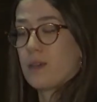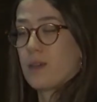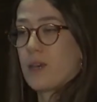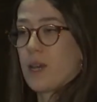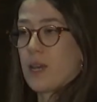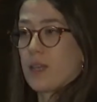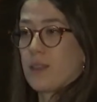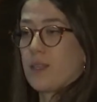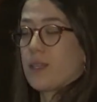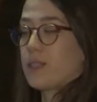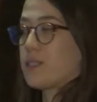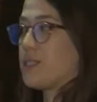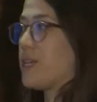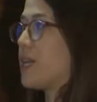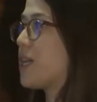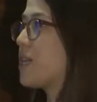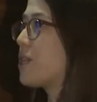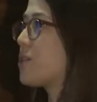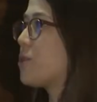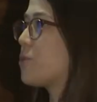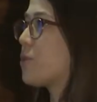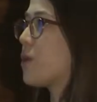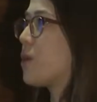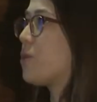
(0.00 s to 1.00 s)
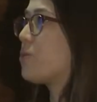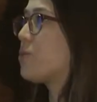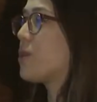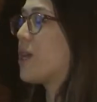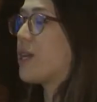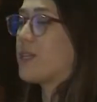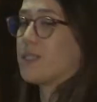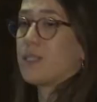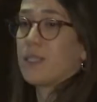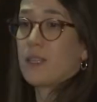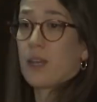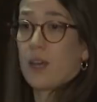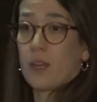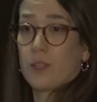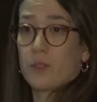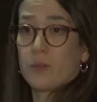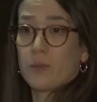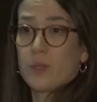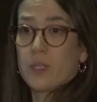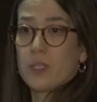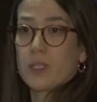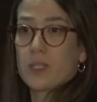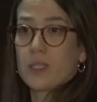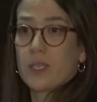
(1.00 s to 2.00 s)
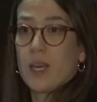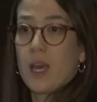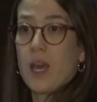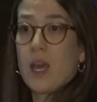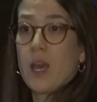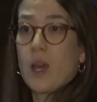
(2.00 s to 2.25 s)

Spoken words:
I think, taken around 1900s,